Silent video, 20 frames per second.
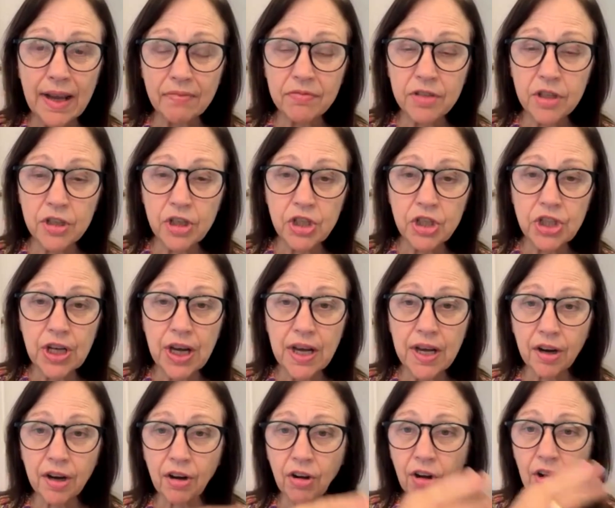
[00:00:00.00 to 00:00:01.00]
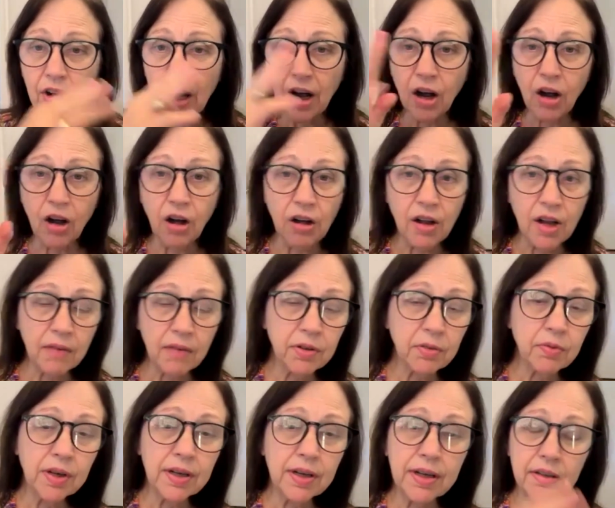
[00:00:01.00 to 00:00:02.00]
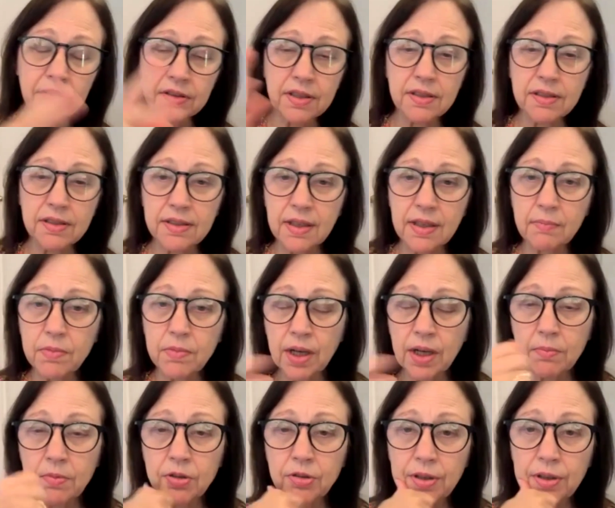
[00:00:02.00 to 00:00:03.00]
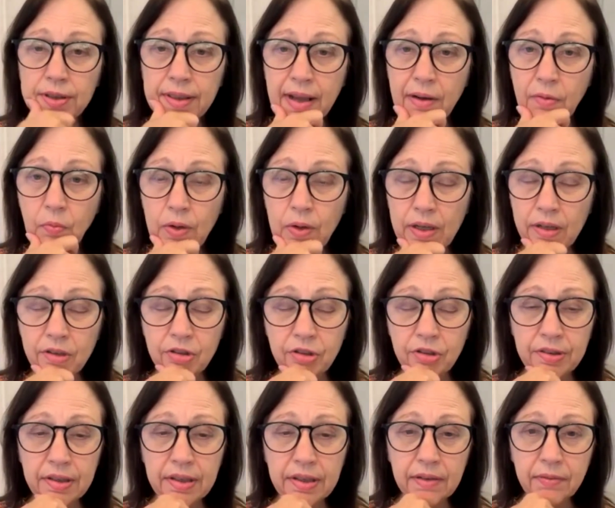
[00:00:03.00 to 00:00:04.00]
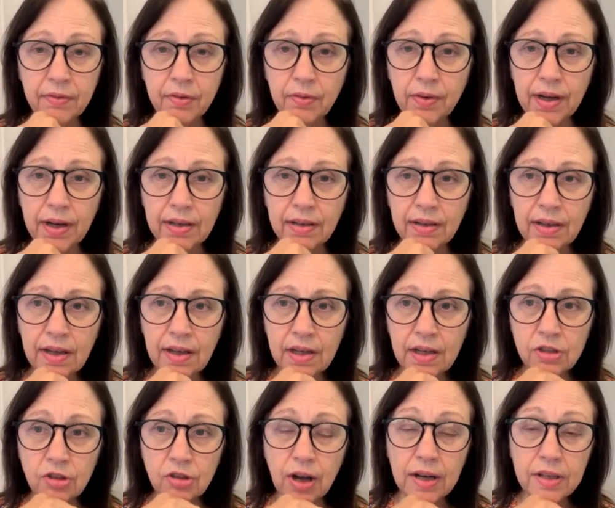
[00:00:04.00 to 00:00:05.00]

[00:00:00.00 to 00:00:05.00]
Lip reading: we have to share everyone else's sometime during that week during the giveaway.